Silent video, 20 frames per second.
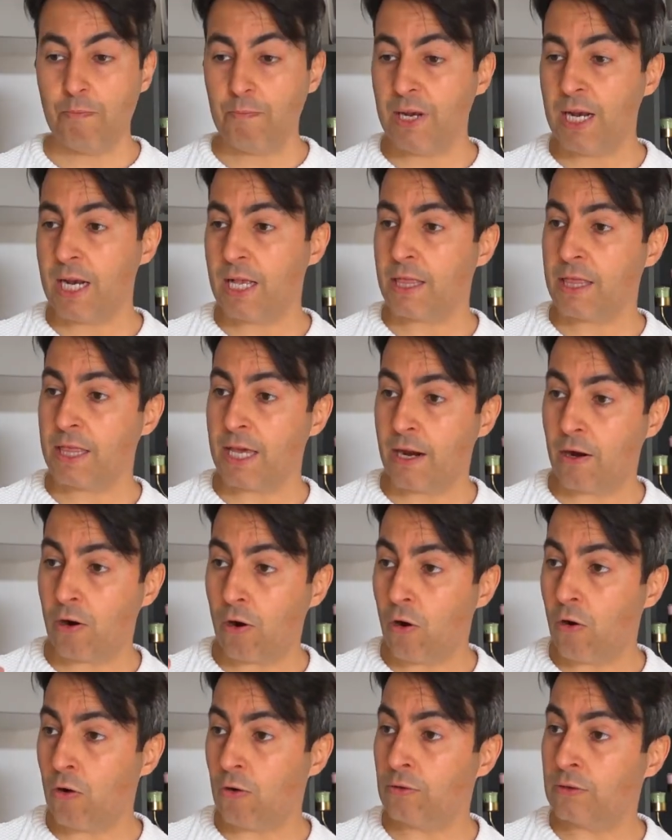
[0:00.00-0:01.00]
build their
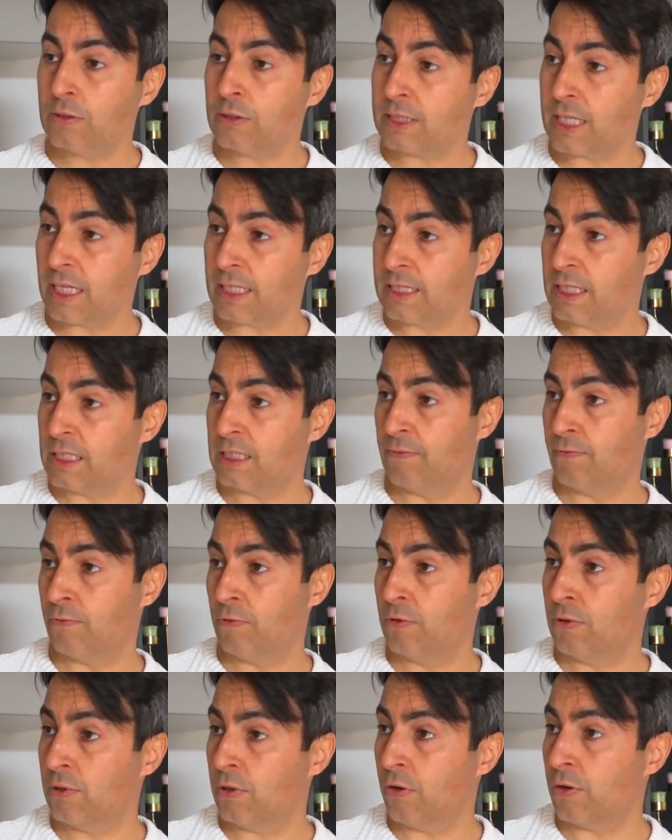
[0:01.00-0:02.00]
own
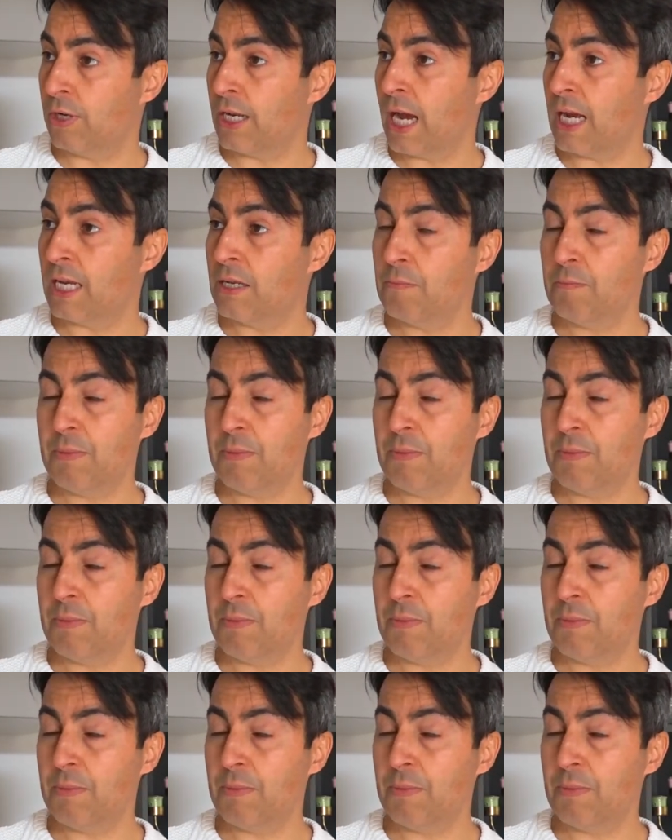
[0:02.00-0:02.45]
successful online